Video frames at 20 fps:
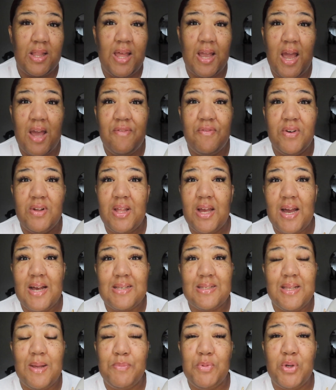Like, I feel like I
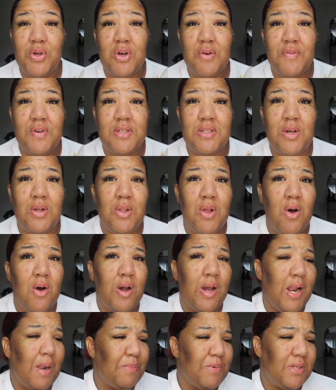slept on her for so
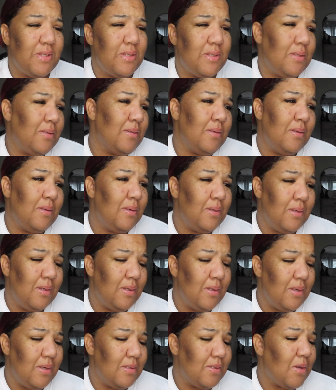long, and I'm just
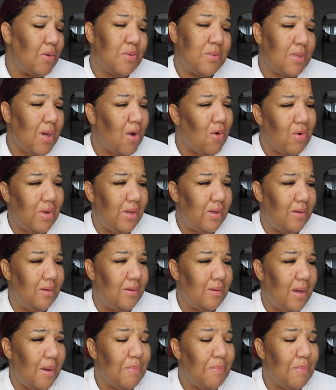so sorry.